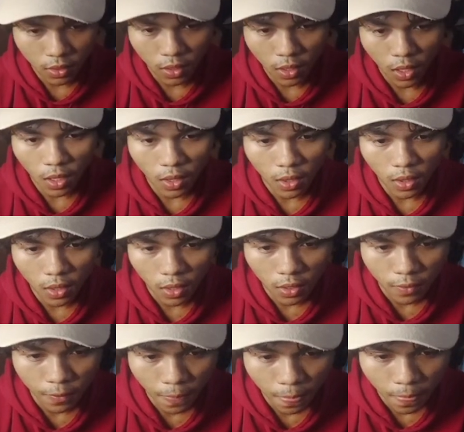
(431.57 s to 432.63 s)
and then
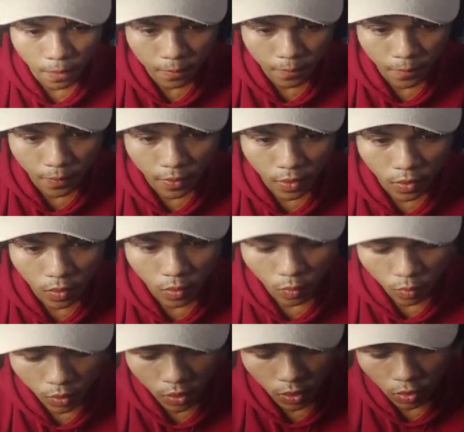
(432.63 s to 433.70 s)

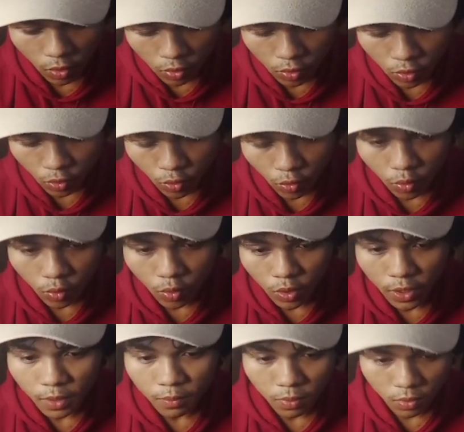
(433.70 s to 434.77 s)
you can also
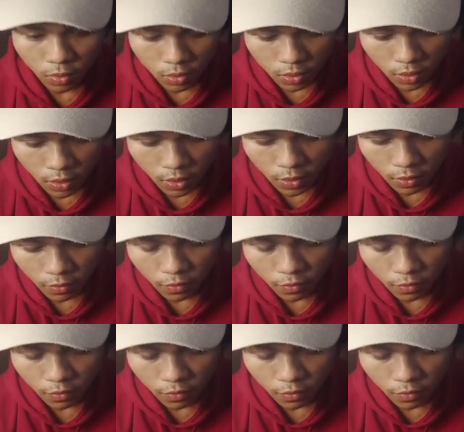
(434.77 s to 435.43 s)
input if